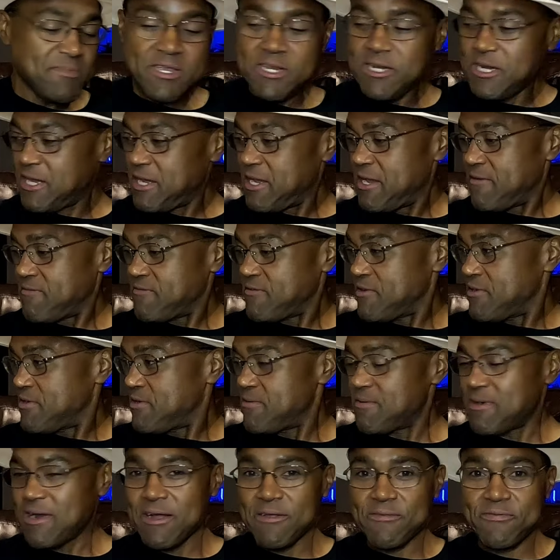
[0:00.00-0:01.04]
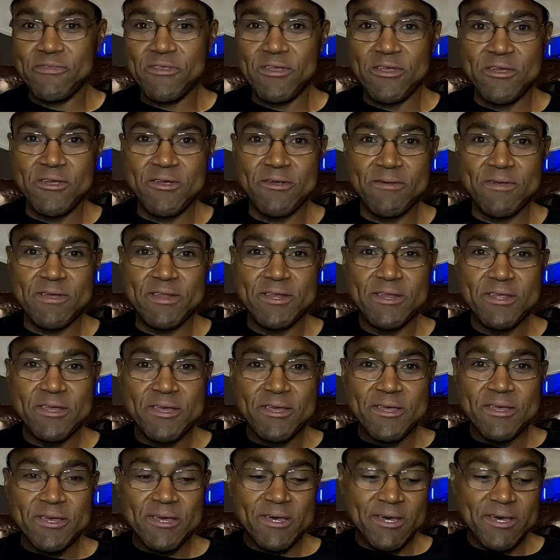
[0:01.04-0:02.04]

mean I have to go out there and